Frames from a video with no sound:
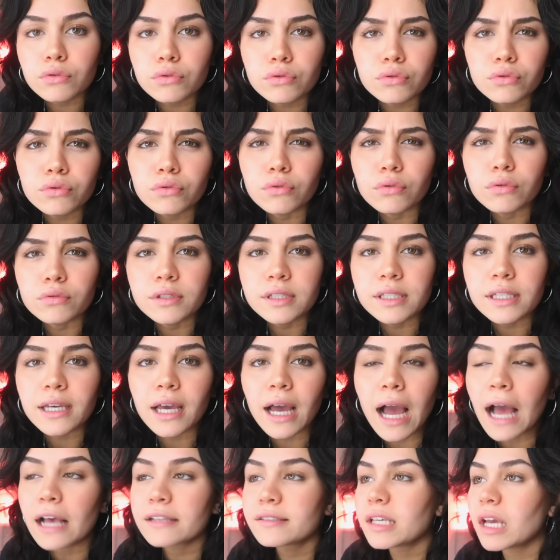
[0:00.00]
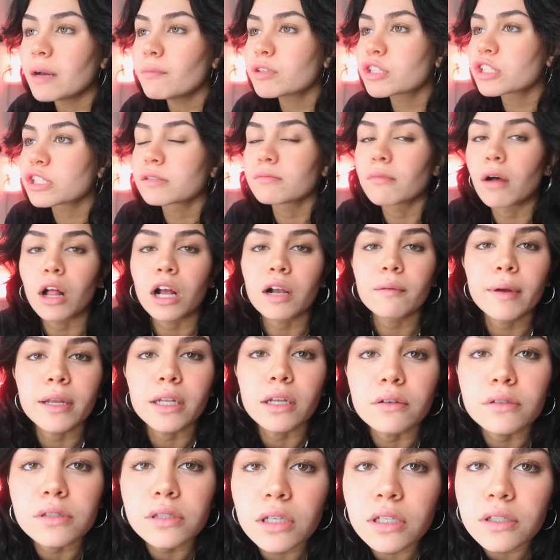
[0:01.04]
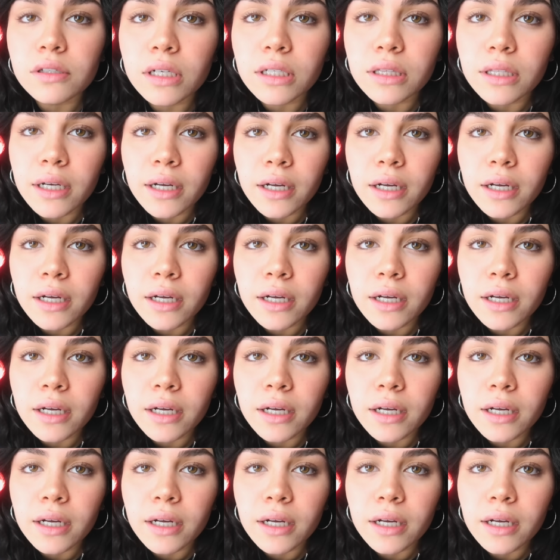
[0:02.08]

Ooh, see how much smaller my nose looks right